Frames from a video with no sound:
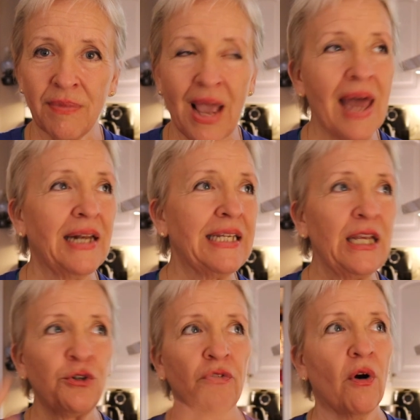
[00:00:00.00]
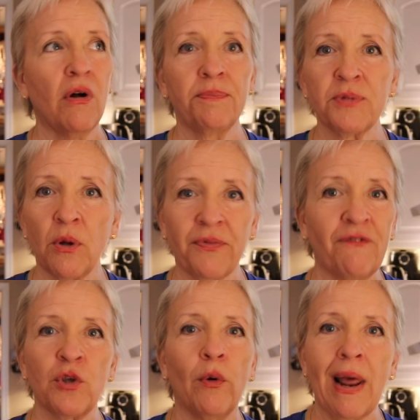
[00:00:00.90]
I had a t-shirt,
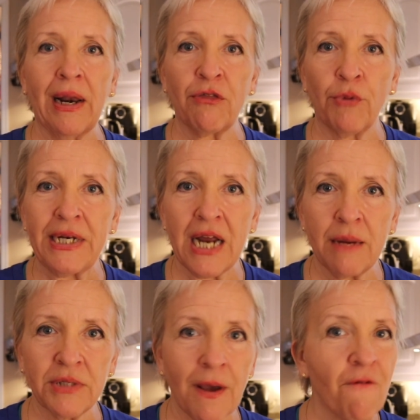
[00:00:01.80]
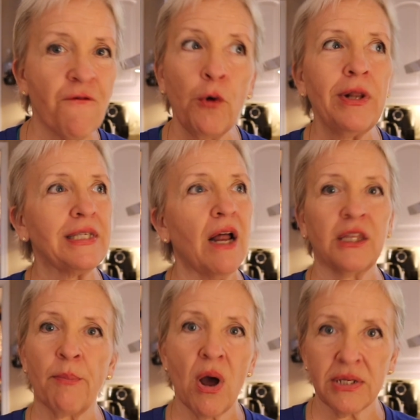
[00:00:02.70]
they've sold out like 3 times. Food is
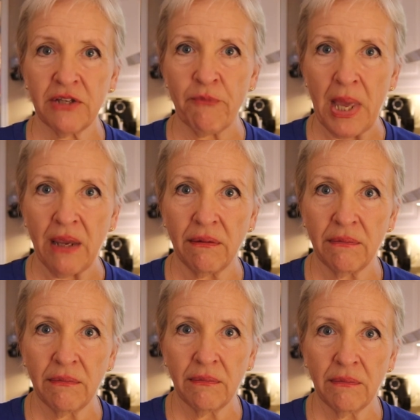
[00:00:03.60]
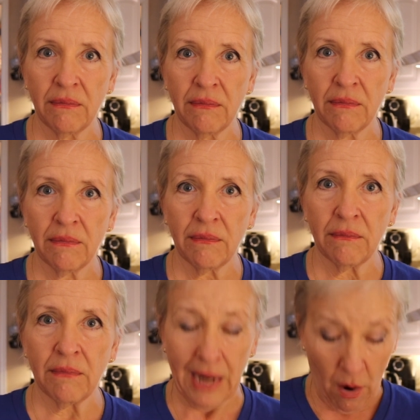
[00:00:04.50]
not the boss of me.
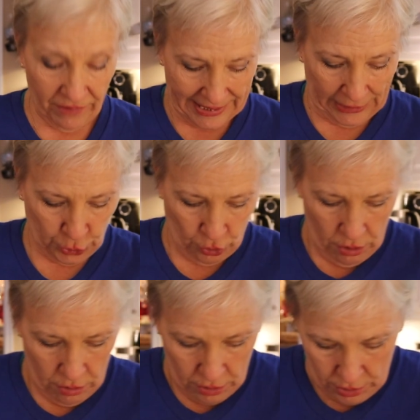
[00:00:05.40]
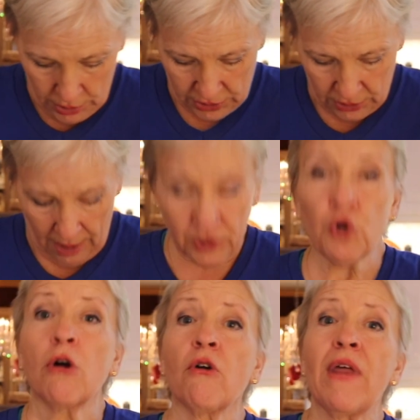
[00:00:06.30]
Now I have a t-shirt, I'm
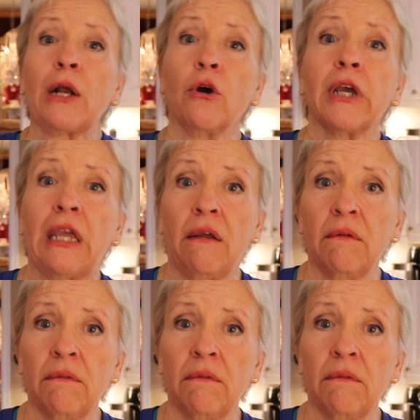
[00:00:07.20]
stronger than a cookie.